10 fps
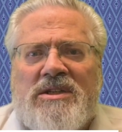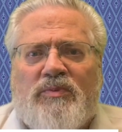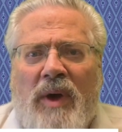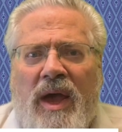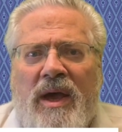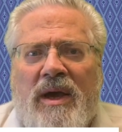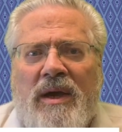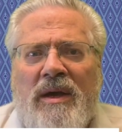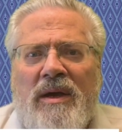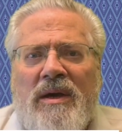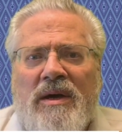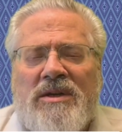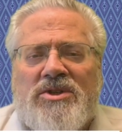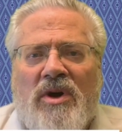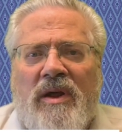spake
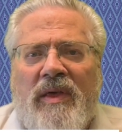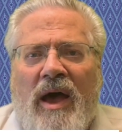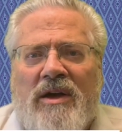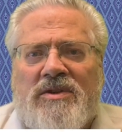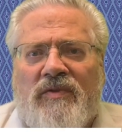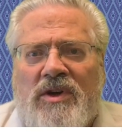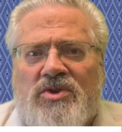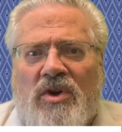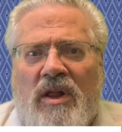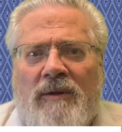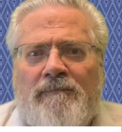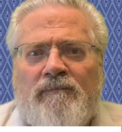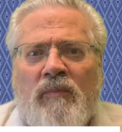concerning the house of Israel,